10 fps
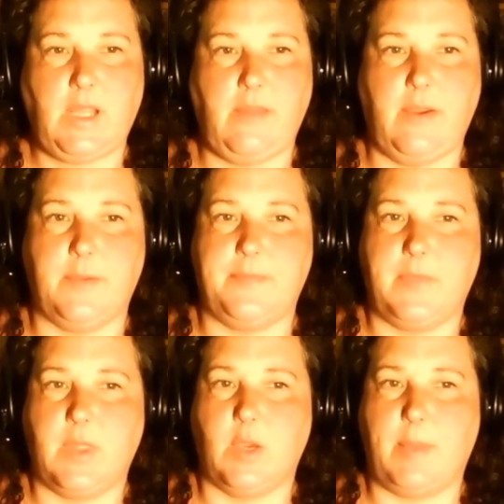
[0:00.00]
They're
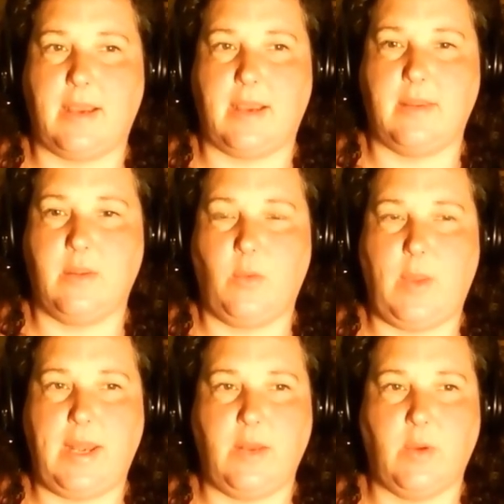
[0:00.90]
they're back in the
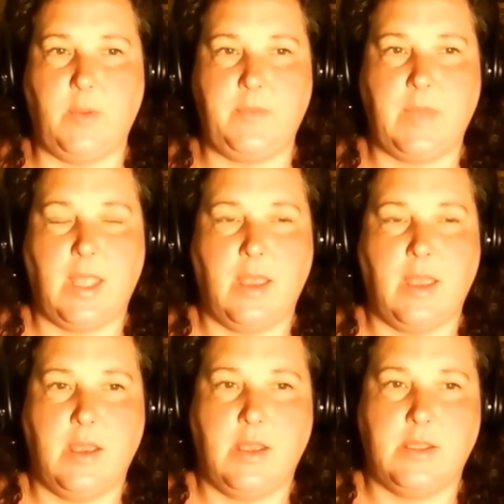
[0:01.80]
waiting room.
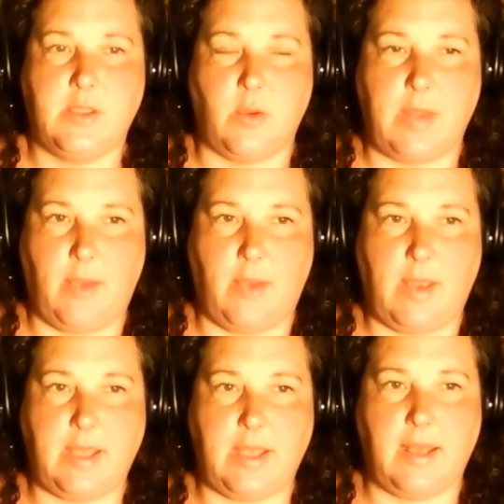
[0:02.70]
So now
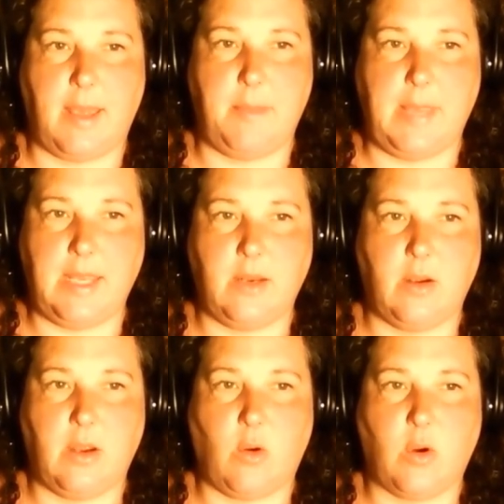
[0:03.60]
I could admit
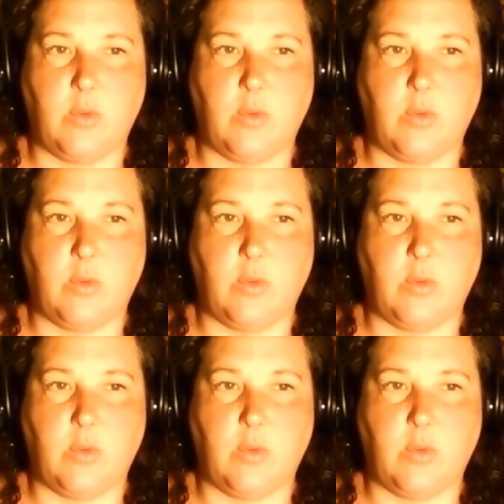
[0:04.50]
or